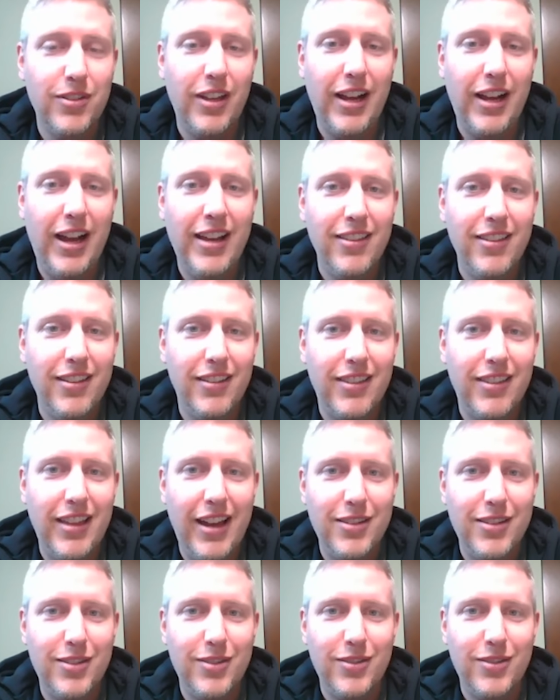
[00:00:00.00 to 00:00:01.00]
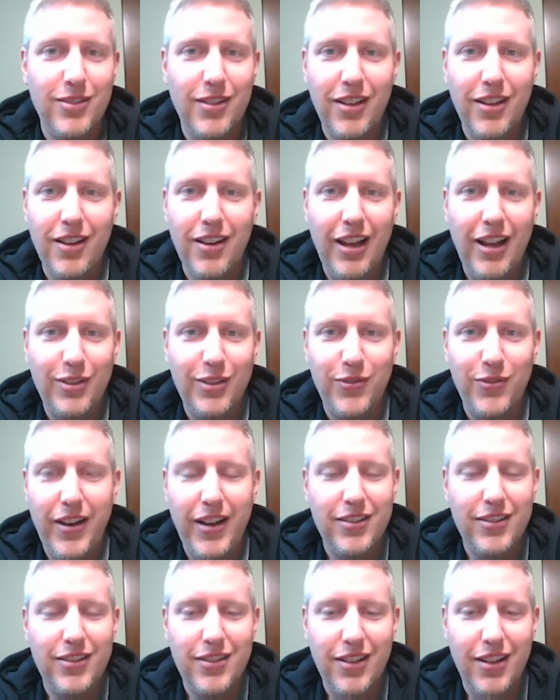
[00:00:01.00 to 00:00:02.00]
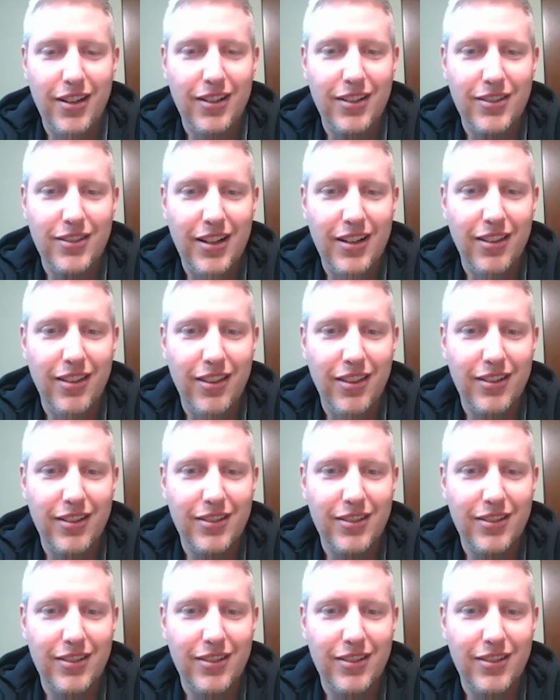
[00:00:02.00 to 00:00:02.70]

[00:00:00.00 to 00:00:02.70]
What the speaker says: Like, I think that's as fascinating as anything.